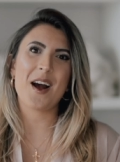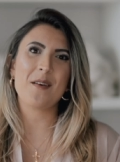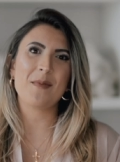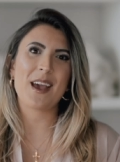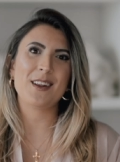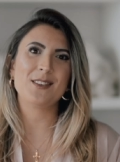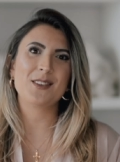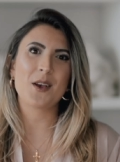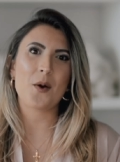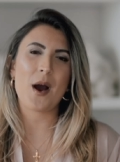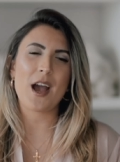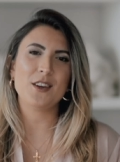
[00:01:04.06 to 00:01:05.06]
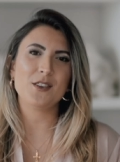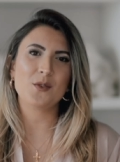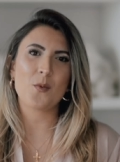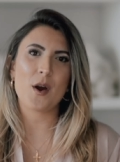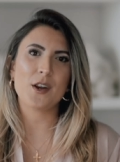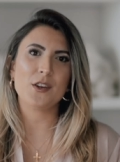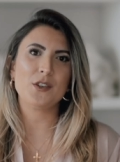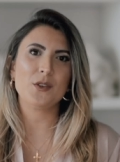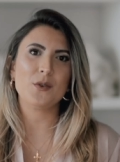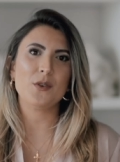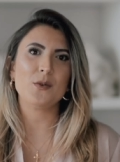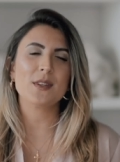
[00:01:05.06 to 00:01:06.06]
Um, and so I just wanted
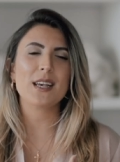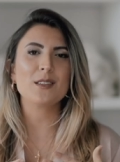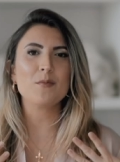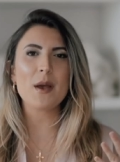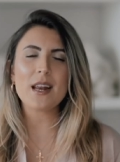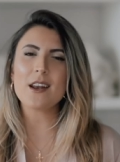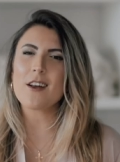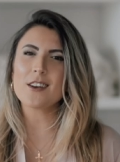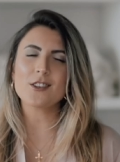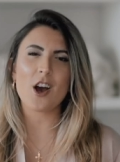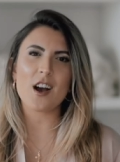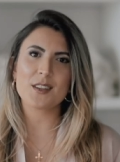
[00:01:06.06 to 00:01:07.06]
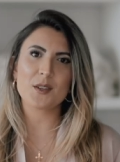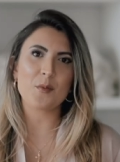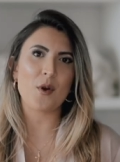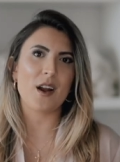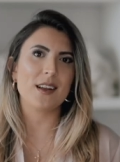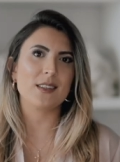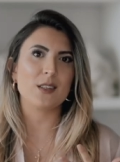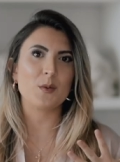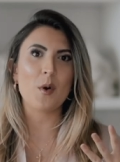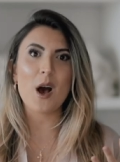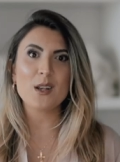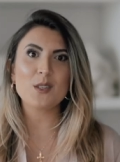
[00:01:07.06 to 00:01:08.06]
to use as many non-toxic products as
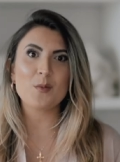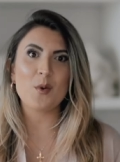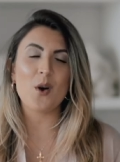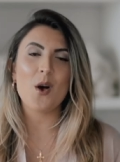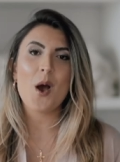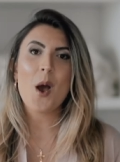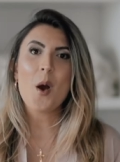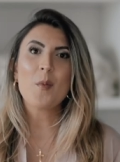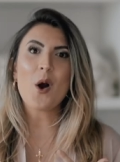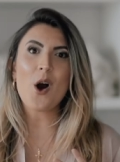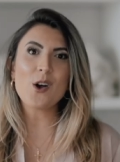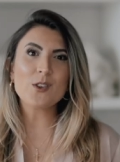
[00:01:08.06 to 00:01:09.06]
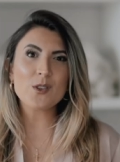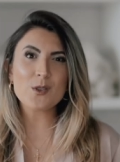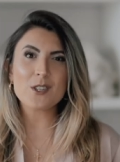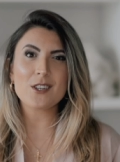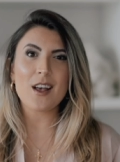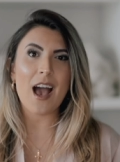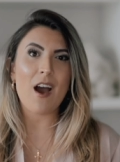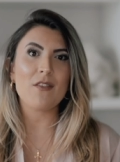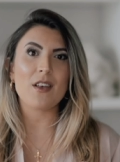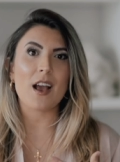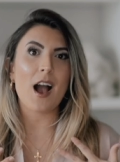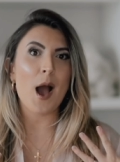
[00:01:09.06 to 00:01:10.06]
possible, but also still
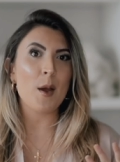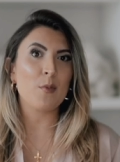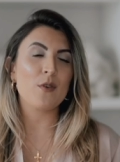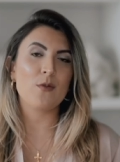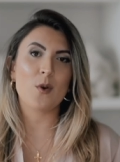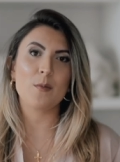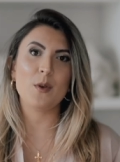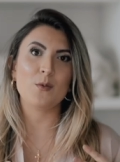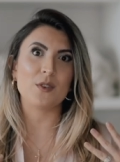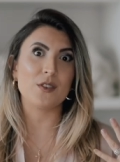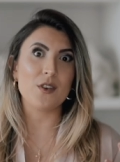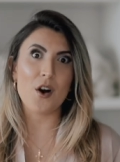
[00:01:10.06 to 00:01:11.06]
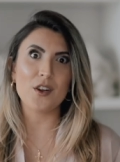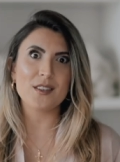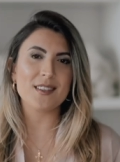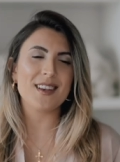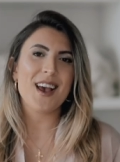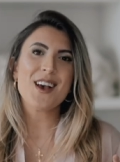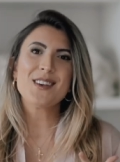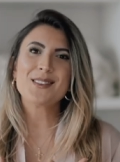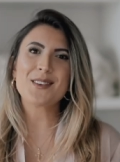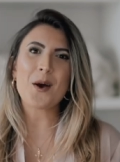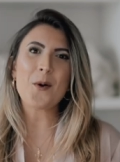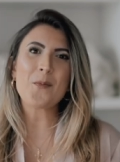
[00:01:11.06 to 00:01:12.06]
have like high performing results.
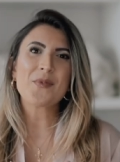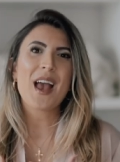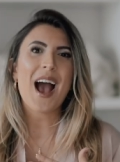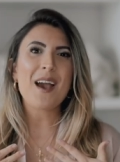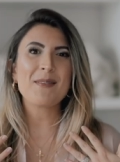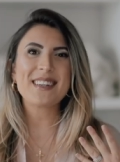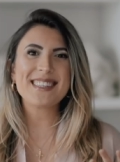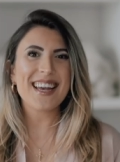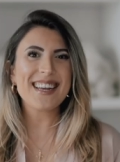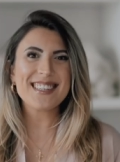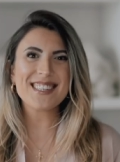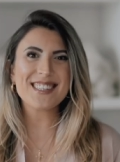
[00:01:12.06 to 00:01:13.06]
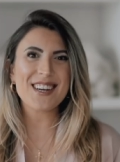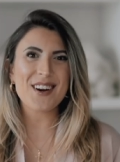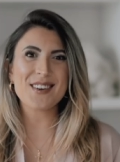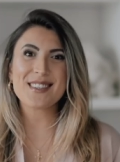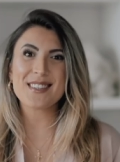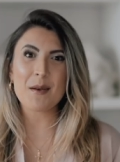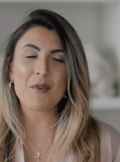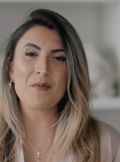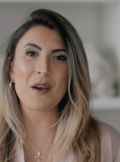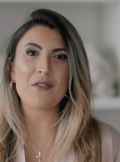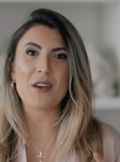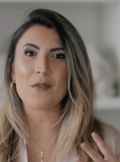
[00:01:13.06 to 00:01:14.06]
So I'm excited to share some of
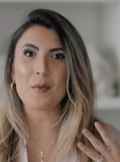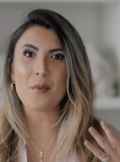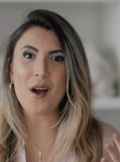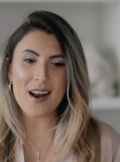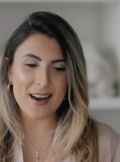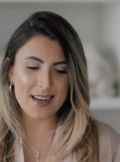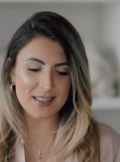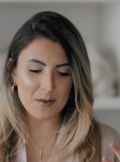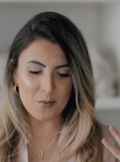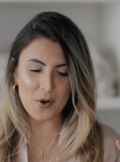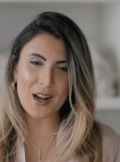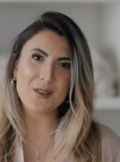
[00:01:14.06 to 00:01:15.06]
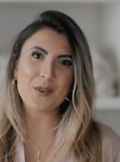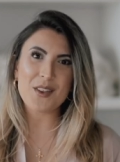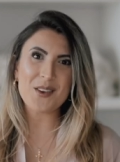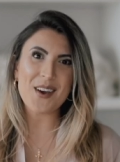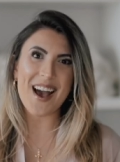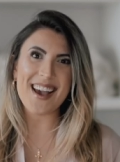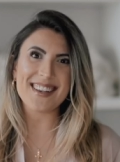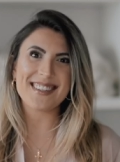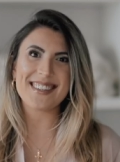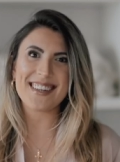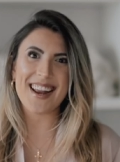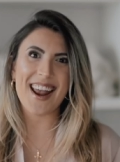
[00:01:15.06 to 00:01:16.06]
my favorite products and brands with you
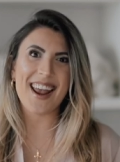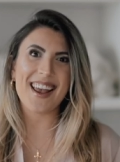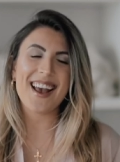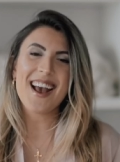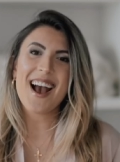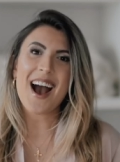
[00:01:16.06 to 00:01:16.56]
guys today.